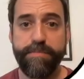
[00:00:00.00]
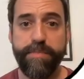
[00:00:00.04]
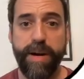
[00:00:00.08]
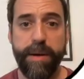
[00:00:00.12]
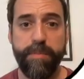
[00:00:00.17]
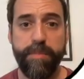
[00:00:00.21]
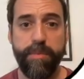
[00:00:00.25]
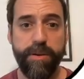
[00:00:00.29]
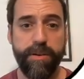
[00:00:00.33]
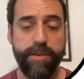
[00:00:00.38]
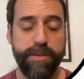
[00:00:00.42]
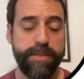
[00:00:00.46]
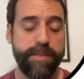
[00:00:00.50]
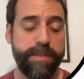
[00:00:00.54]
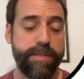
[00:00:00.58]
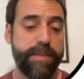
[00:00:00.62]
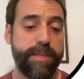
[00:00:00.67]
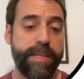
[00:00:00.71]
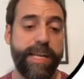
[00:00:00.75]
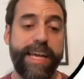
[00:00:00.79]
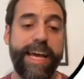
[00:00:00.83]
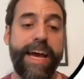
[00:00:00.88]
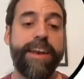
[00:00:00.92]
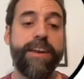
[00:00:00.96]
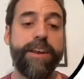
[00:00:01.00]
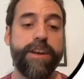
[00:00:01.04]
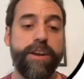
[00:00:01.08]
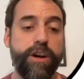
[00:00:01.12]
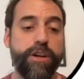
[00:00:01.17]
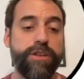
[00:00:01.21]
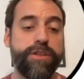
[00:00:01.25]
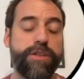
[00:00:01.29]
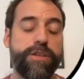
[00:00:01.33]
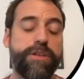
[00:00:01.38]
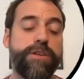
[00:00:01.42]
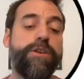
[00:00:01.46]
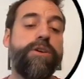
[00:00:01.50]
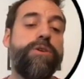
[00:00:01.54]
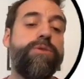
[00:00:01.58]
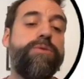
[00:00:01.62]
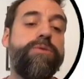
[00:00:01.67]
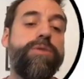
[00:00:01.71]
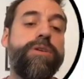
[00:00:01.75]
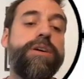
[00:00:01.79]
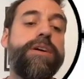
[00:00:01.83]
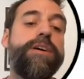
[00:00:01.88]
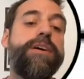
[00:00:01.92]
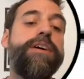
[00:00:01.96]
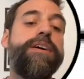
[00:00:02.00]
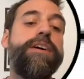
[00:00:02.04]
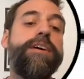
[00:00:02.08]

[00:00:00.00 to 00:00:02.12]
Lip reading: bubbles cannot go